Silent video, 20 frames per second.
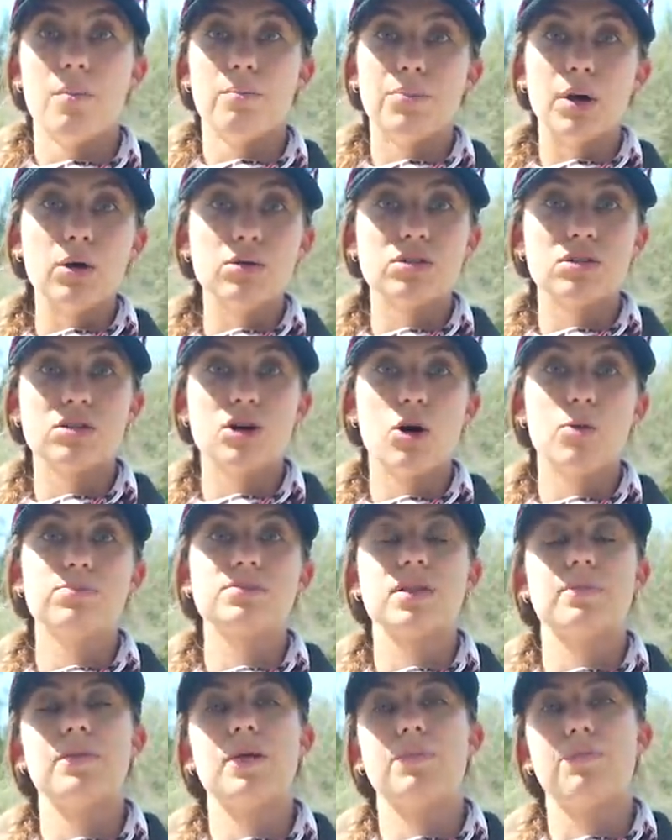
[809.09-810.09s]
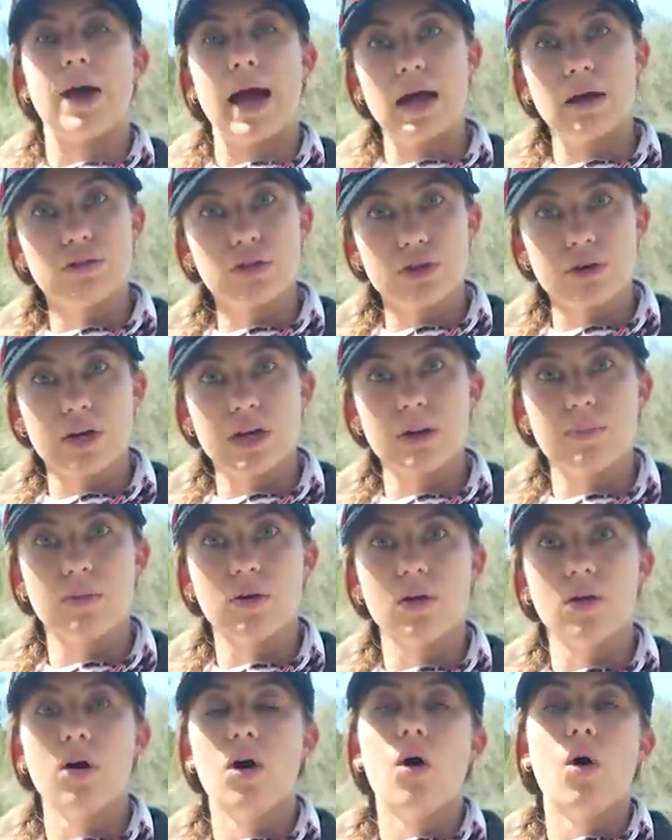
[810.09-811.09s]
boat soap, something
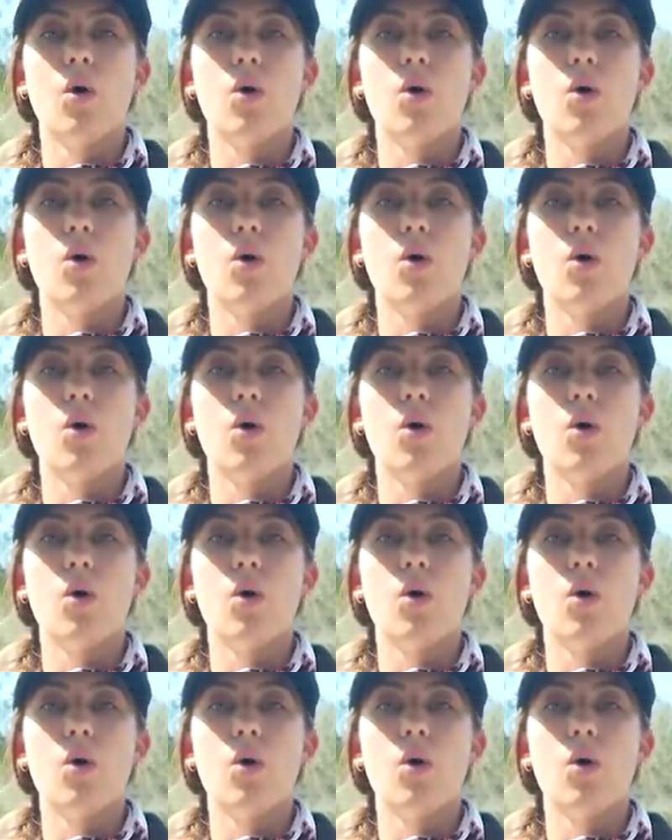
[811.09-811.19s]
biodegradable,